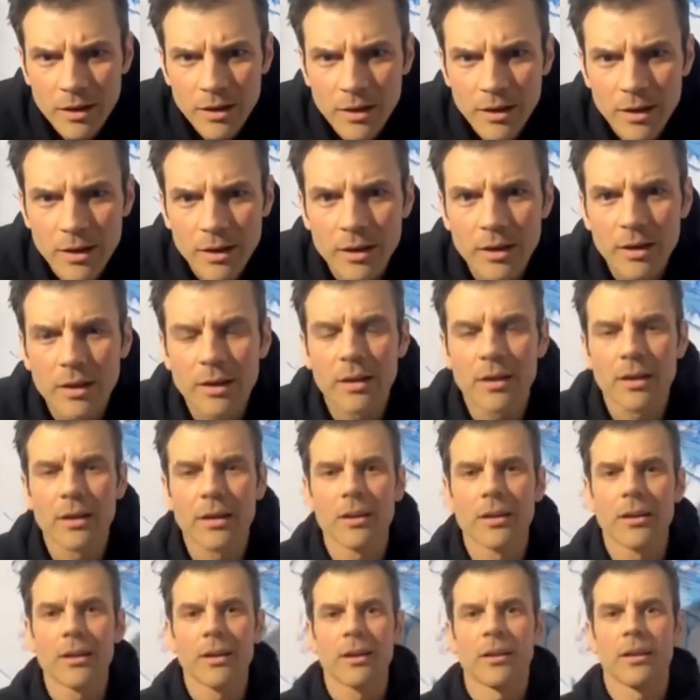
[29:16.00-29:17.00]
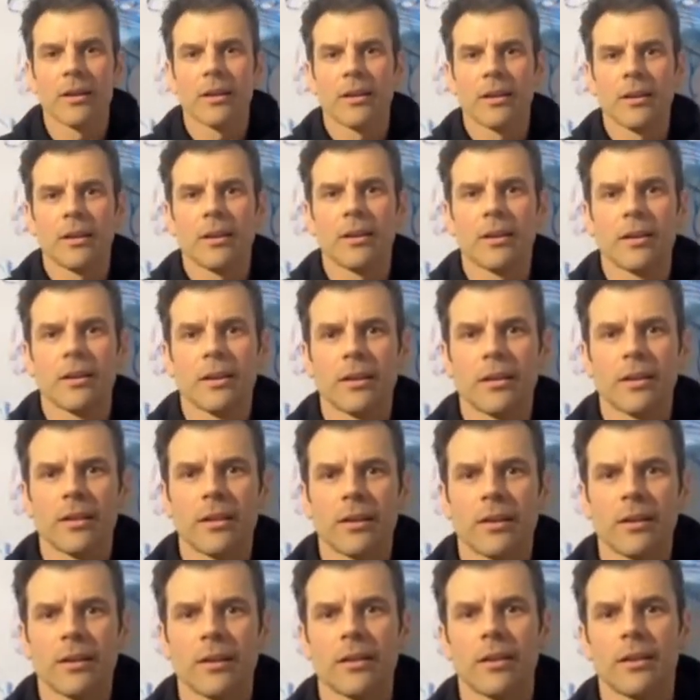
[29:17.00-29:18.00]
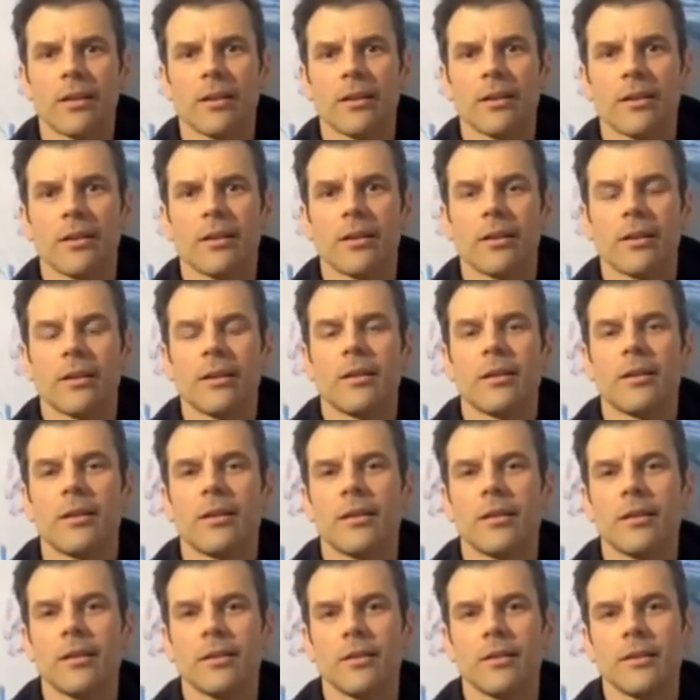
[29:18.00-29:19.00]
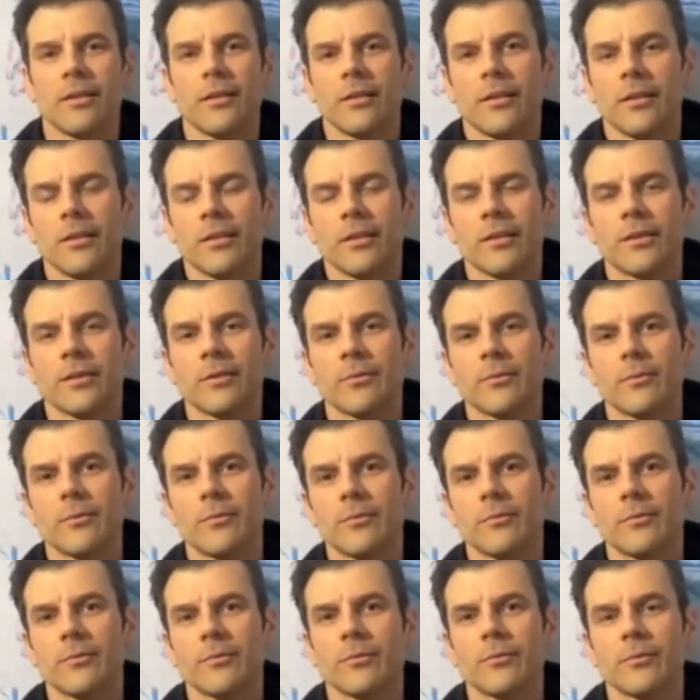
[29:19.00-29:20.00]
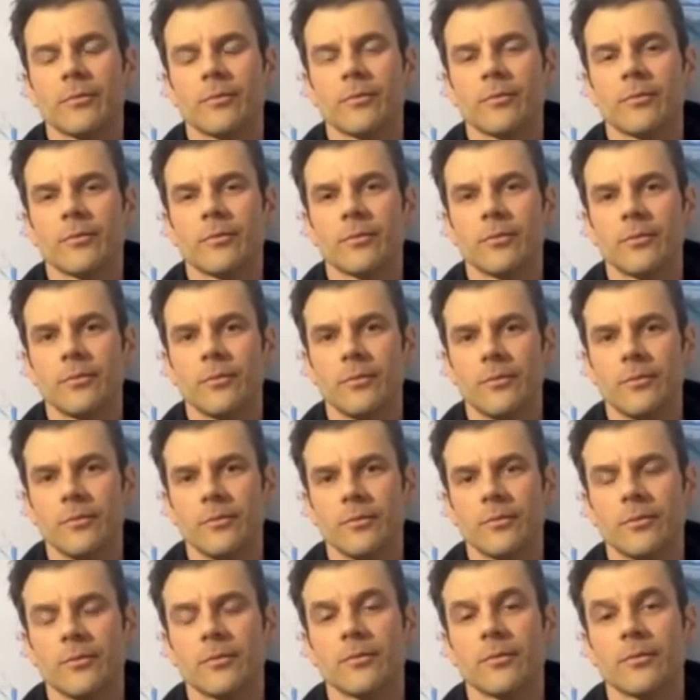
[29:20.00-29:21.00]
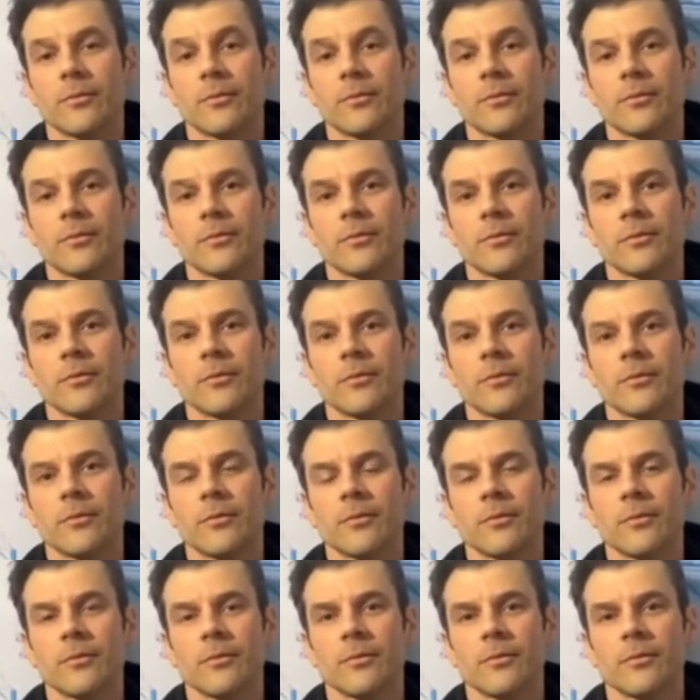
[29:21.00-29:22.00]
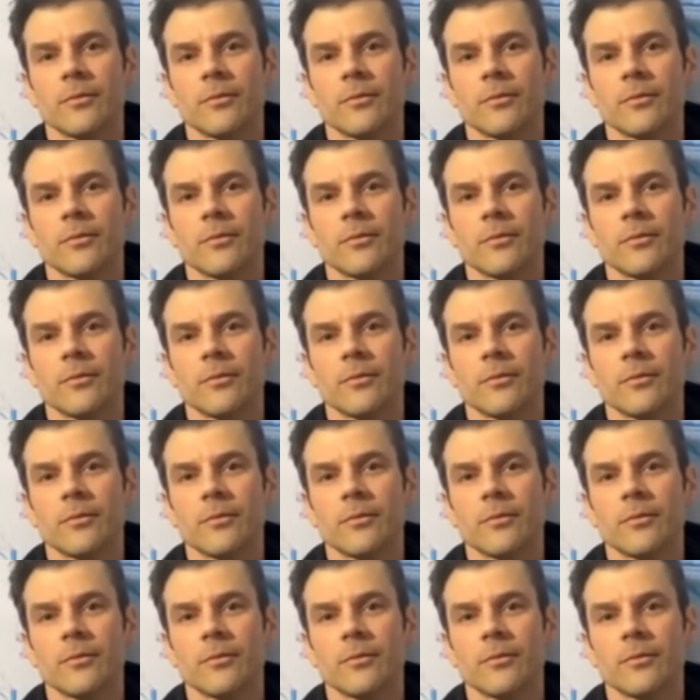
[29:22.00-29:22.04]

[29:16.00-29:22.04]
No words are spoken by the person on screen.